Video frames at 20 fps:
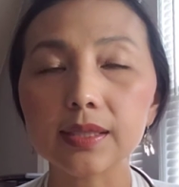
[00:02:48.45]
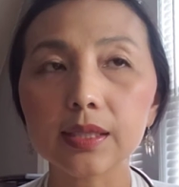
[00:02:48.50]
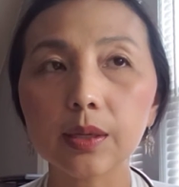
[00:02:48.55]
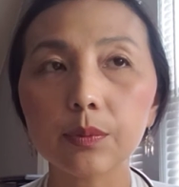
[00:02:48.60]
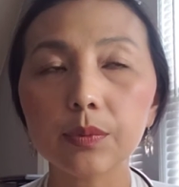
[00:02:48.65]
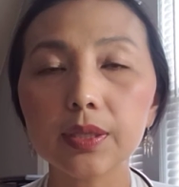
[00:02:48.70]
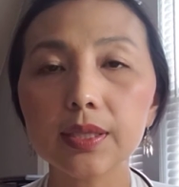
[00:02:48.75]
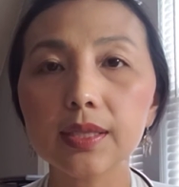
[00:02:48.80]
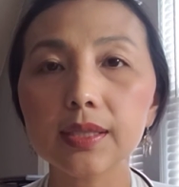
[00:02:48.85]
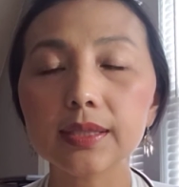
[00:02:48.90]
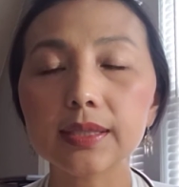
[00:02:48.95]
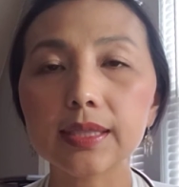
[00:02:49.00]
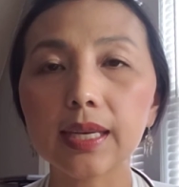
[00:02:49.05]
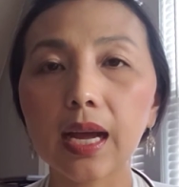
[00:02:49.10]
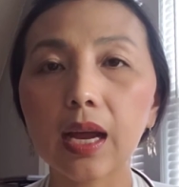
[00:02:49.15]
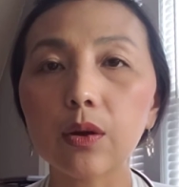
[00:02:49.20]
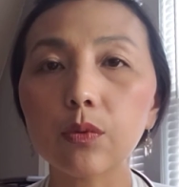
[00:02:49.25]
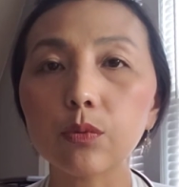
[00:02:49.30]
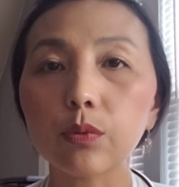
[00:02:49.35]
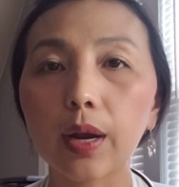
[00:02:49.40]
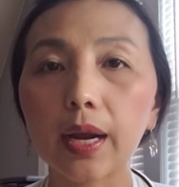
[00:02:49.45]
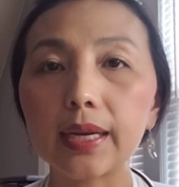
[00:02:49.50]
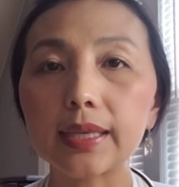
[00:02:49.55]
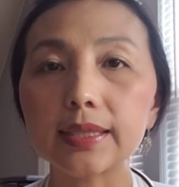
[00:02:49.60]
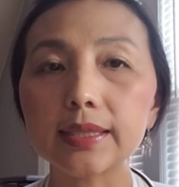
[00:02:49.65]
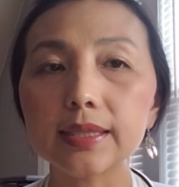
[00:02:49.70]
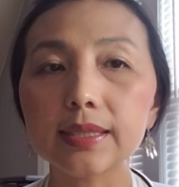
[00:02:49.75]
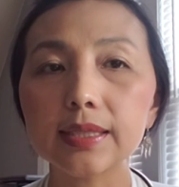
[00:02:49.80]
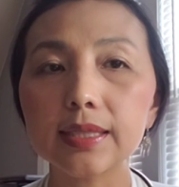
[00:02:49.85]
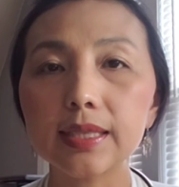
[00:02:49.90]
something is not
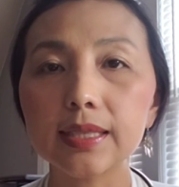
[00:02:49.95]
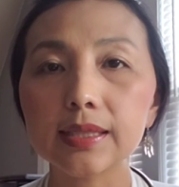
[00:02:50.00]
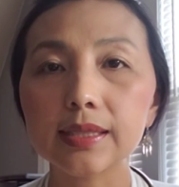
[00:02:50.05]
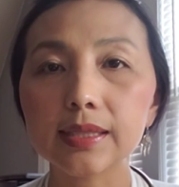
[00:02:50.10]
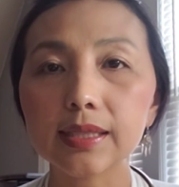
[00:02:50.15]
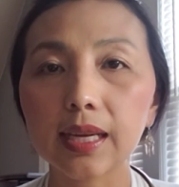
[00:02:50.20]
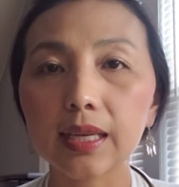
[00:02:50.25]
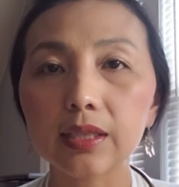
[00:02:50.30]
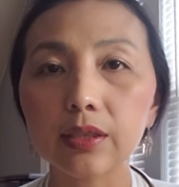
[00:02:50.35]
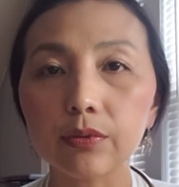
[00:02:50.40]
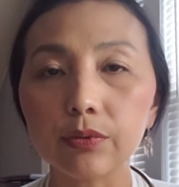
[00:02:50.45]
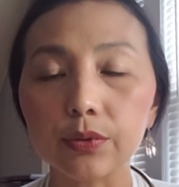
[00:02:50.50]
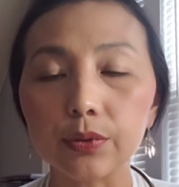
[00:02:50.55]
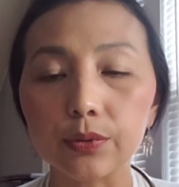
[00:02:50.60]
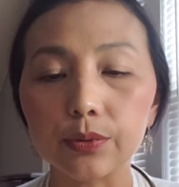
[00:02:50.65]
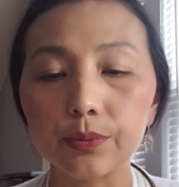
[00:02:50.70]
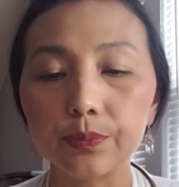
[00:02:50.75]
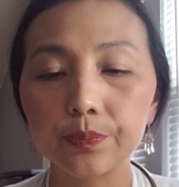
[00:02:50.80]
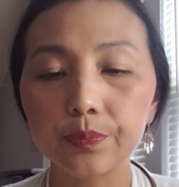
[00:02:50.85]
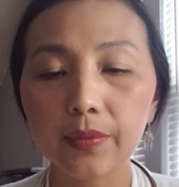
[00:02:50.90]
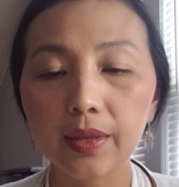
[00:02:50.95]
right inside of you.